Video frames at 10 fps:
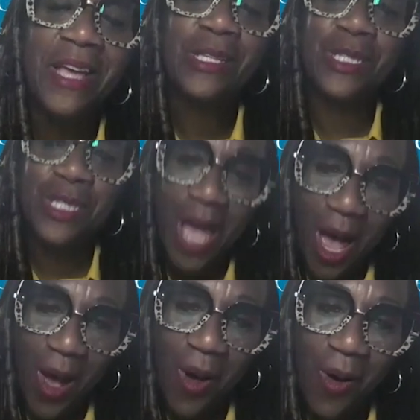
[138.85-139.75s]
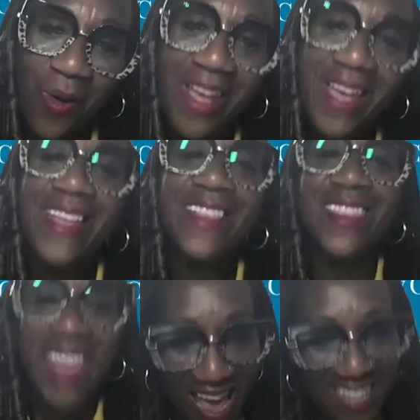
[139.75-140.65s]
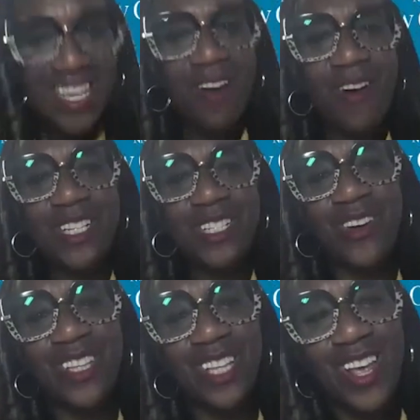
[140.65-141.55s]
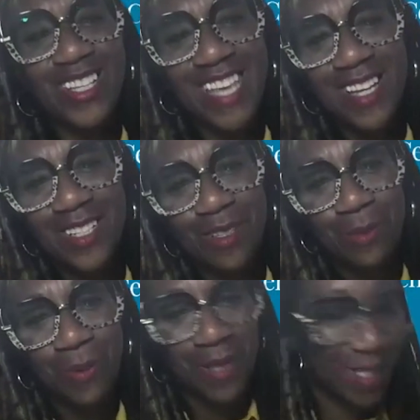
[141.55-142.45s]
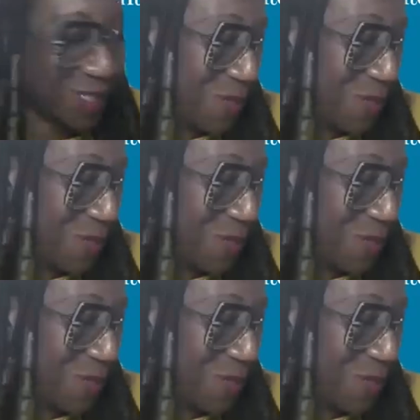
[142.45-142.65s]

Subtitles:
So that's how I joined the Los Angeles Police